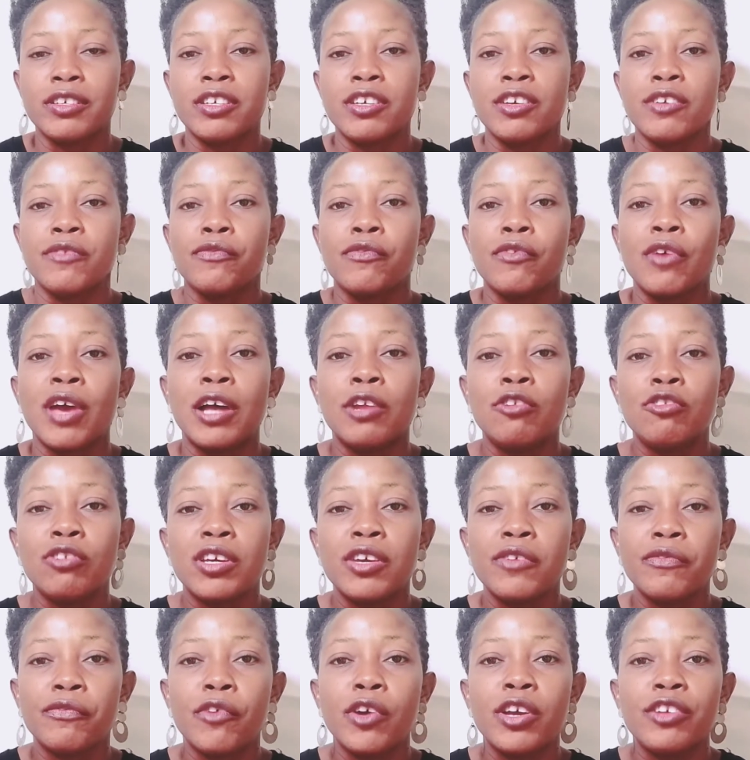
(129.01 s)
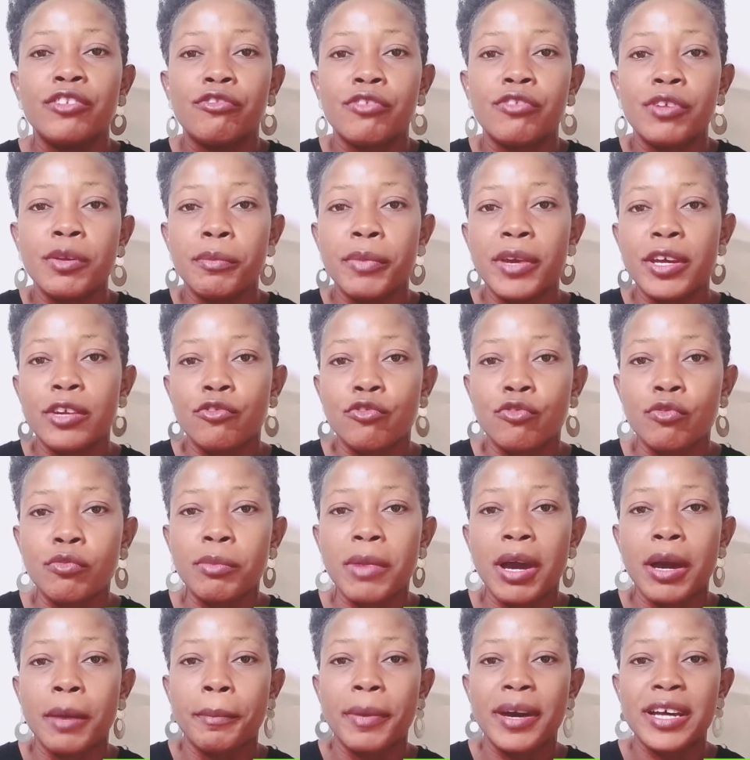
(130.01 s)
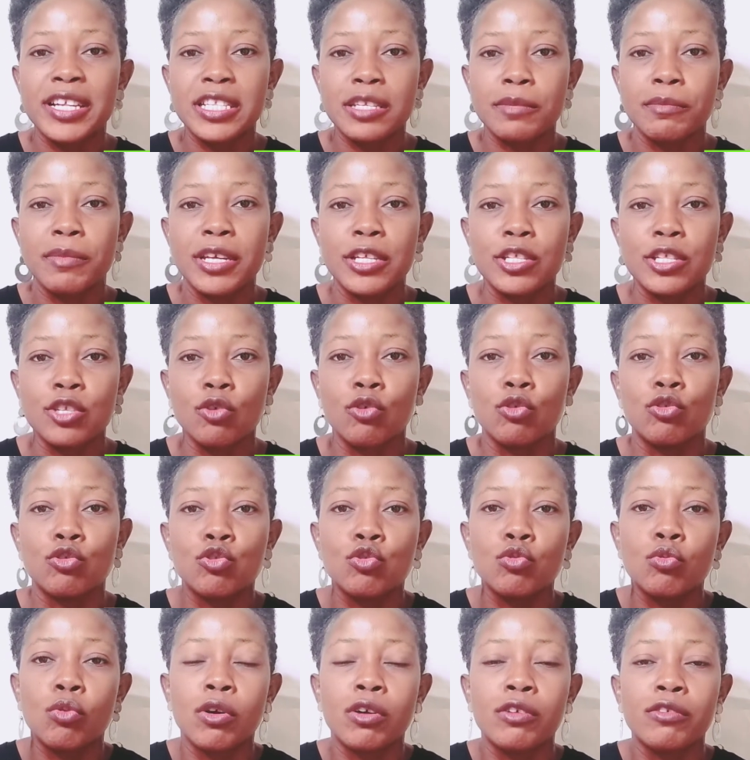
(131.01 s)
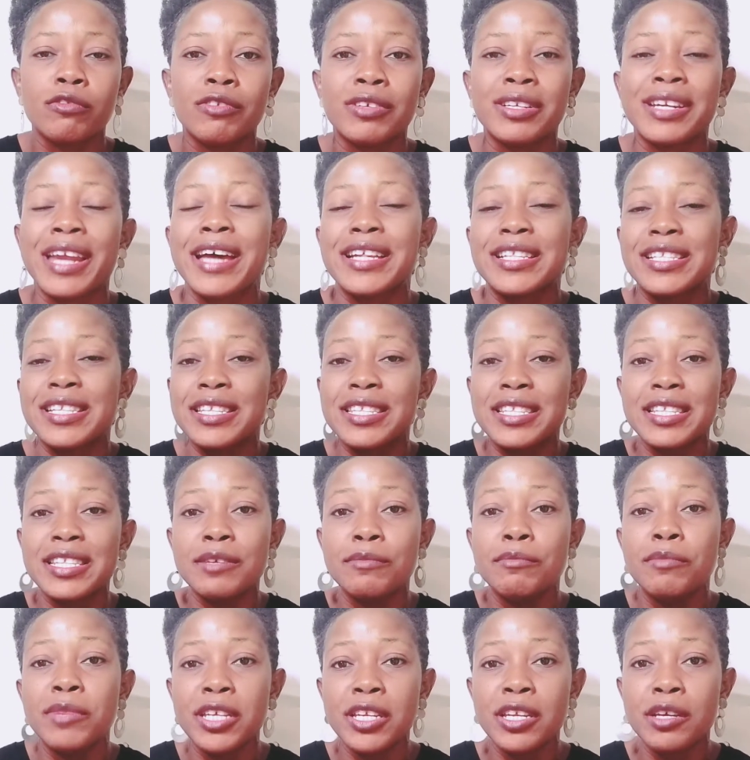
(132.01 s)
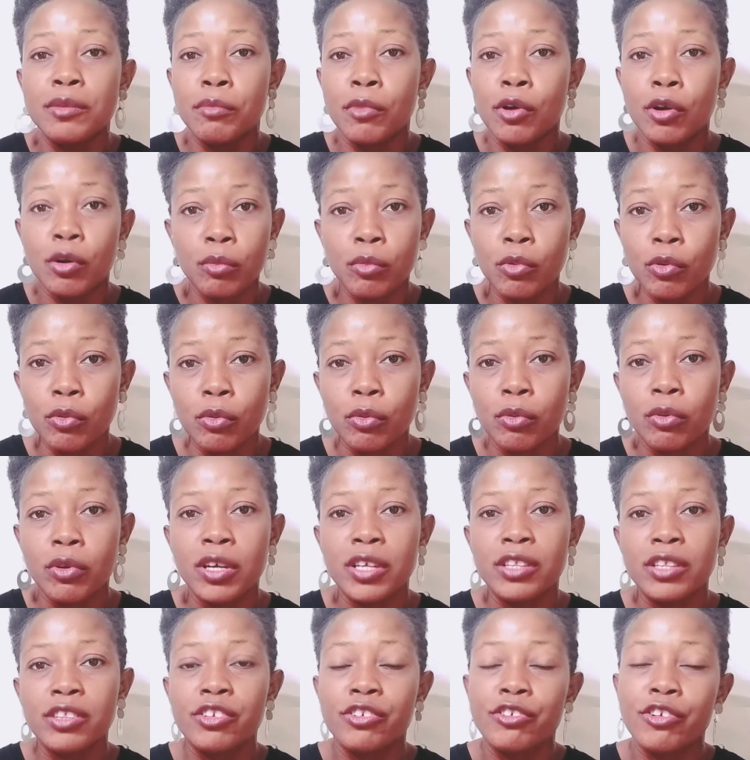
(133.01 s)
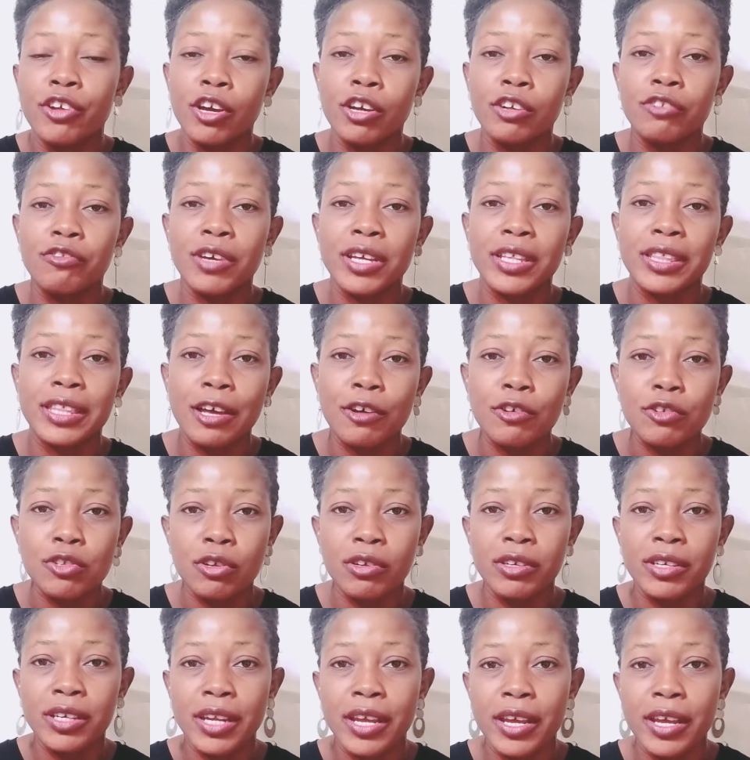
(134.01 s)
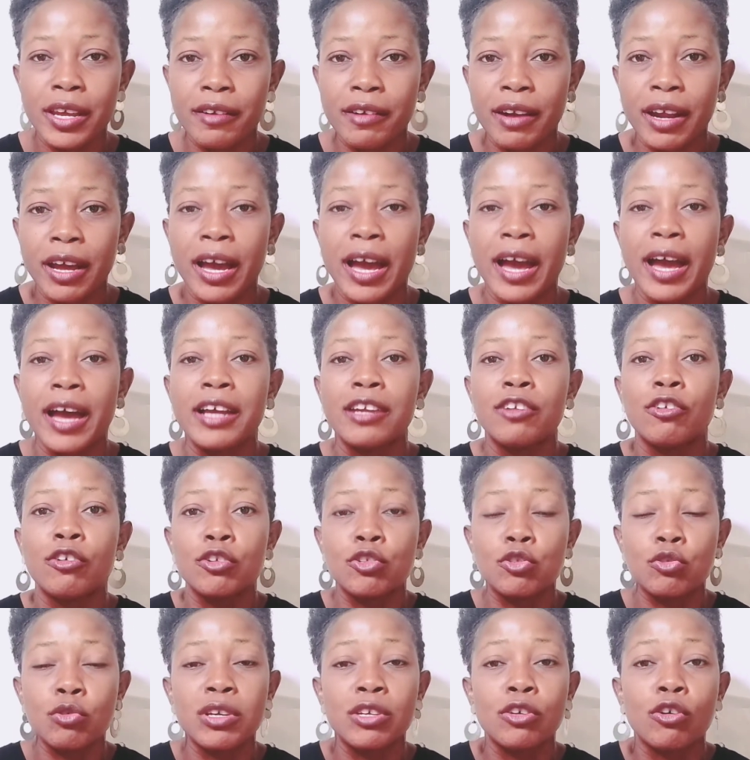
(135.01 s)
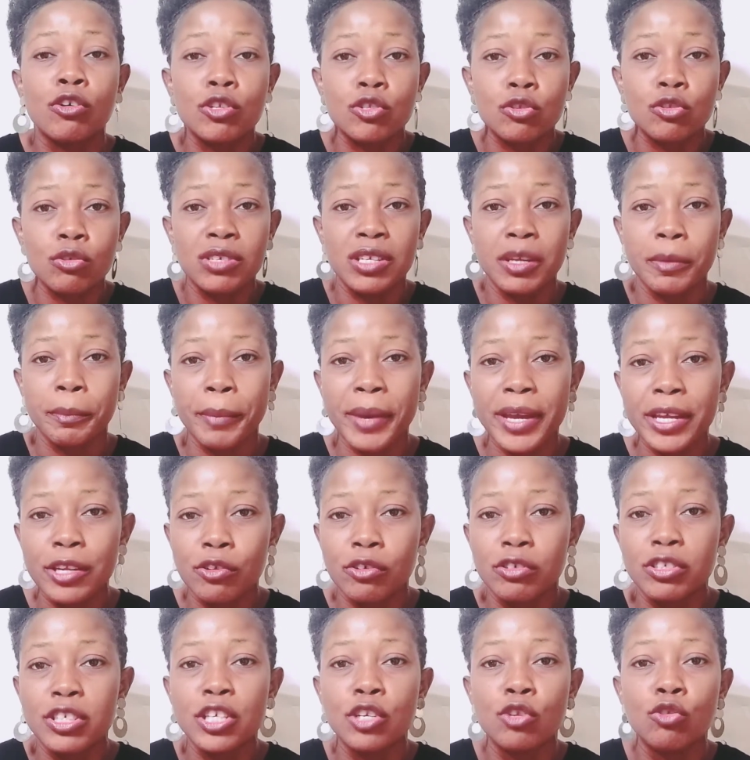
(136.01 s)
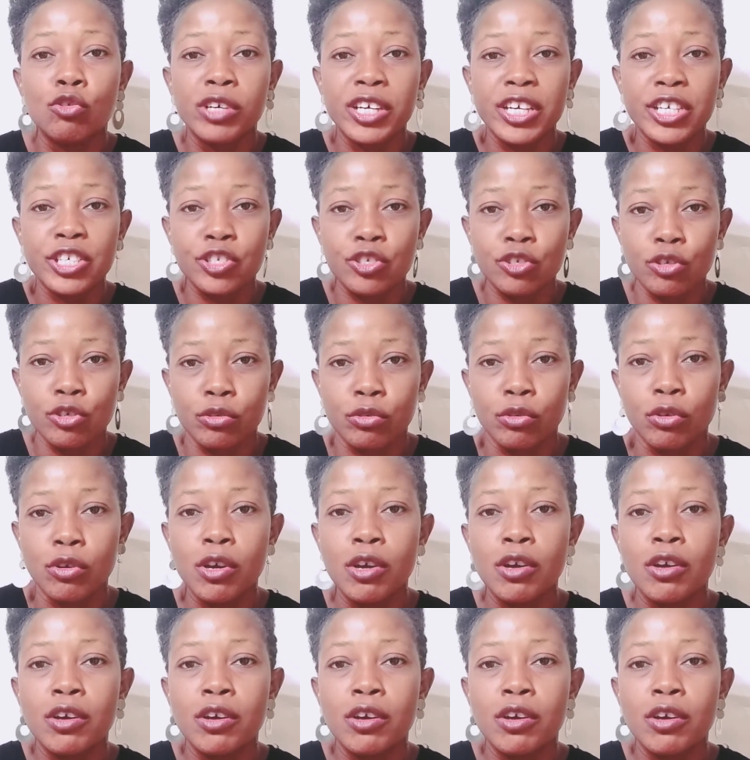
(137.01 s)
If you are looking for a 3-bedroom apartment, or 200, that is the minimum, 300,000 naira. And also, it also depends on the location